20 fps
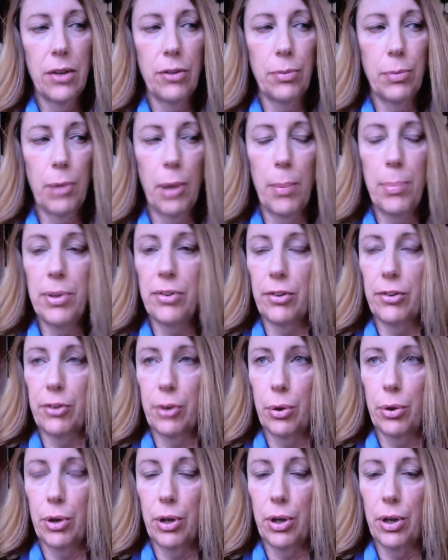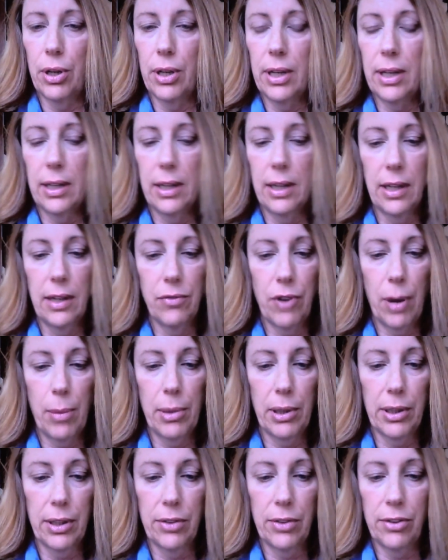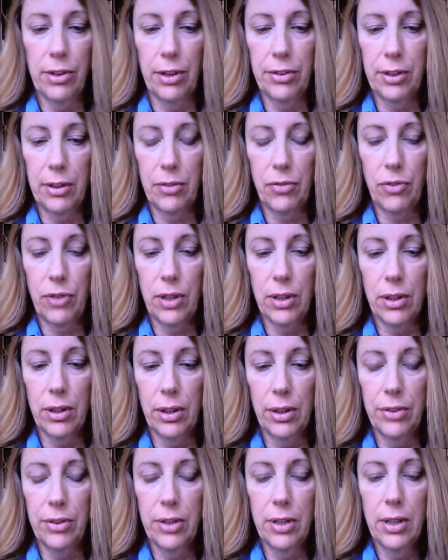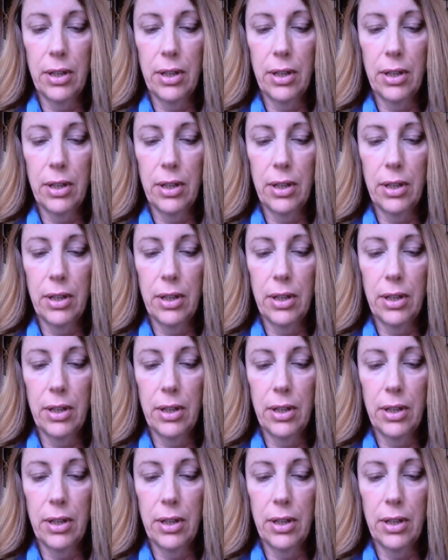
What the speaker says: small business owner in the environmental consulting field.